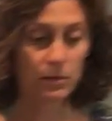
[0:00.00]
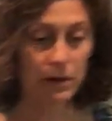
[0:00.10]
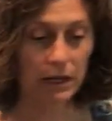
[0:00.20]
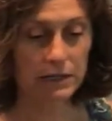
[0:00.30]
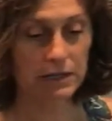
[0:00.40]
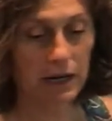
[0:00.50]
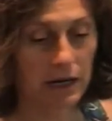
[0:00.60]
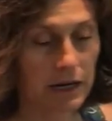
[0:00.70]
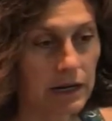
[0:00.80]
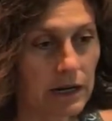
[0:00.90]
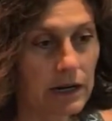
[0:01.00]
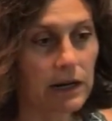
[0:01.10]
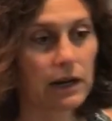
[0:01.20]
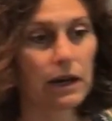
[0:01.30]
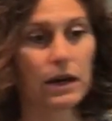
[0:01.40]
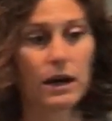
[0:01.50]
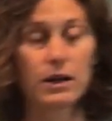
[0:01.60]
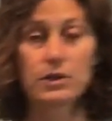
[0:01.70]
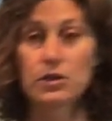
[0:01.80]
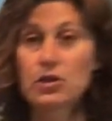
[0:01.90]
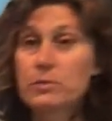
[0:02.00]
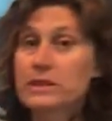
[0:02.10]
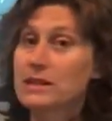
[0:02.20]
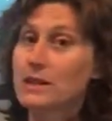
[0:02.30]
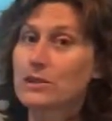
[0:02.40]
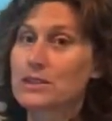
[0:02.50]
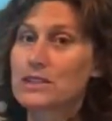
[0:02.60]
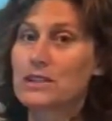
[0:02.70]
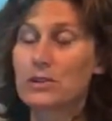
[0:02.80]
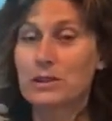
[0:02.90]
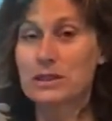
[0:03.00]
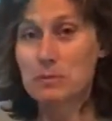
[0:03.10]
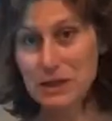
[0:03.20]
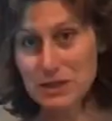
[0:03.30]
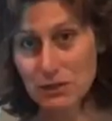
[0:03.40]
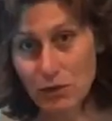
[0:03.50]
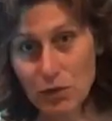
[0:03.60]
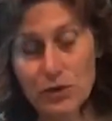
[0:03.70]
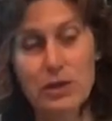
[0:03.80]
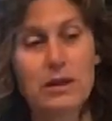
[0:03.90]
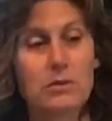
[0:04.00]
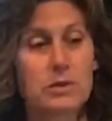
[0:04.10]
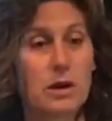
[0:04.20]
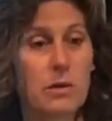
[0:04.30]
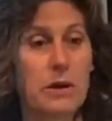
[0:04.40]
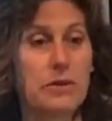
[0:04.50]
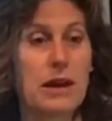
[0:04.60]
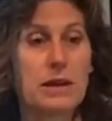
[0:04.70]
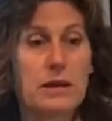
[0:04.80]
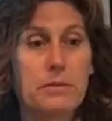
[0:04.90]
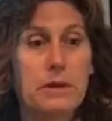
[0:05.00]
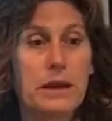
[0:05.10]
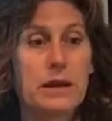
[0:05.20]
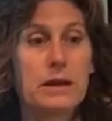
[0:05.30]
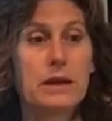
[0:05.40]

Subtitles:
It's not, the human signal isn't nearly as big as a volt, and we'll talk about that in a minute.